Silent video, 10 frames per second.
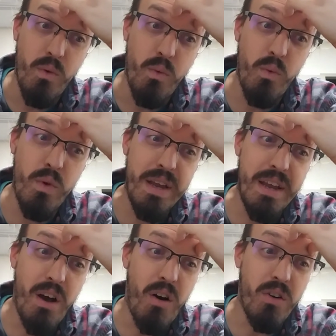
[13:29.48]

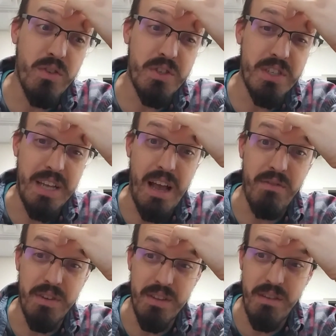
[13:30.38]
We all just
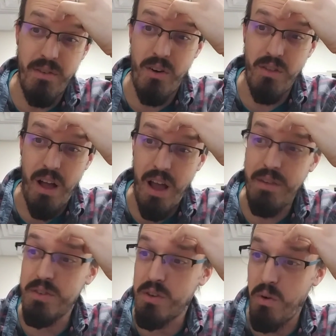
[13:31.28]
have to live our
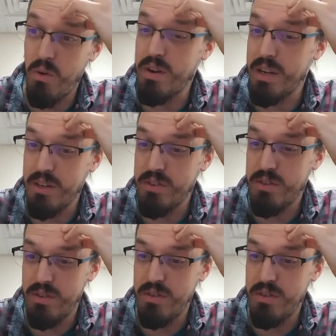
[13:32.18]
lives according